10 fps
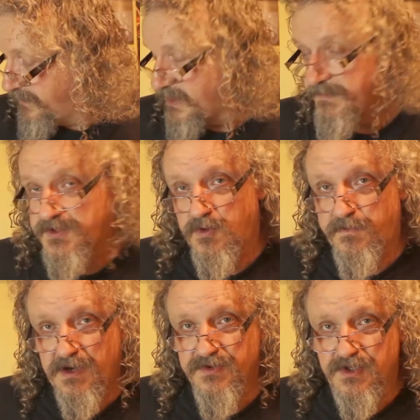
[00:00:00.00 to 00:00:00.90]
Them two
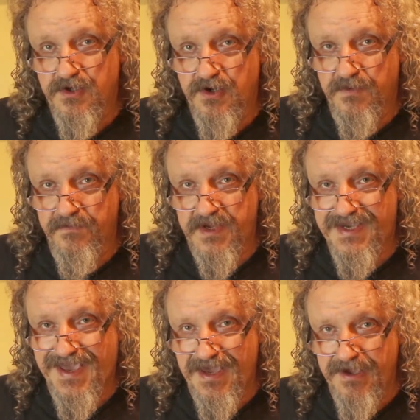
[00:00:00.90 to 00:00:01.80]
powers alone
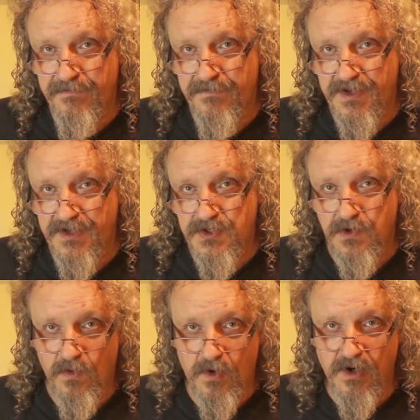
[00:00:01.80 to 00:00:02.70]
make him into
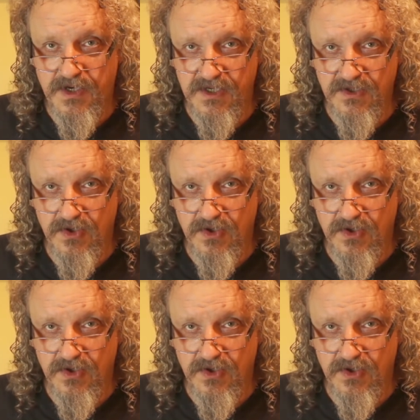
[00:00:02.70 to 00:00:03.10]
a walking,